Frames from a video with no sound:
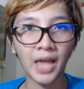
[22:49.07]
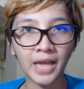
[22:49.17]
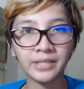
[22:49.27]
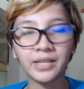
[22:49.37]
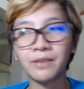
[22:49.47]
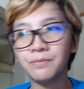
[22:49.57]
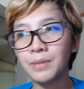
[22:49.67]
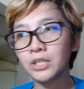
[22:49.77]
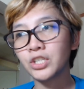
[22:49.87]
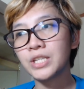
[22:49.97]
as I've
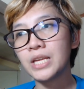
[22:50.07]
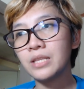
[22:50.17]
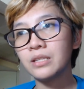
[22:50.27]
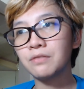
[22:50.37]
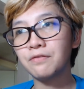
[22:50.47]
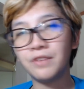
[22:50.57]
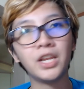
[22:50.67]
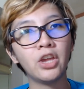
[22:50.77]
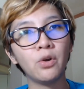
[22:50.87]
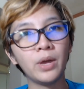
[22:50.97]
mentioned in this
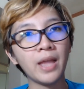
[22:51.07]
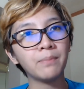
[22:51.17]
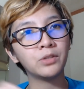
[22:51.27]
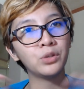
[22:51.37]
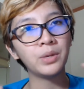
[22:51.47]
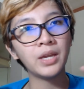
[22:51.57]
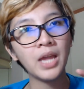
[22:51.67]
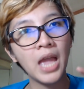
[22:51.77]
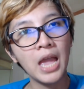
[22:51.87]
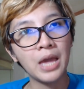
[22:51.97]
video, and I'm doing
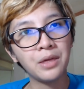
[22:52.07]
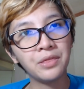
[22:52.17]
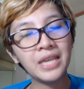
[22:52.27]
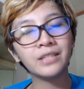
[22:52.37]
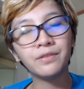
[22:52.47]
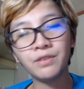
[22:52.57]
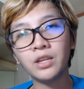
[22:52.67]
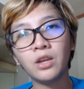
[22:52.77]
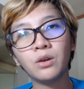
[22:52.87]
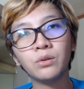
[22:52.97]
these
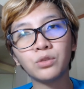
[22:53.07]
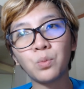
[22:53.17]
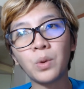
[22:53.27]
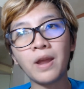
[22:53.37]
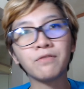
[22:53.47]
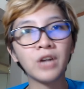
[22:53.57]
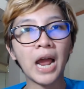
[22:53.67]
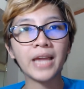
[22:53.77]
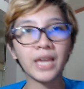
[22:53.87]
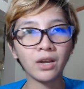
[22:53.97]
videos whenever
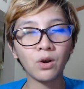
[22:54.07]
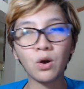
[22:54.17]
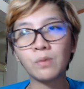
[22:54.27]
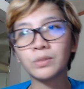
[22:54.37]
I get home.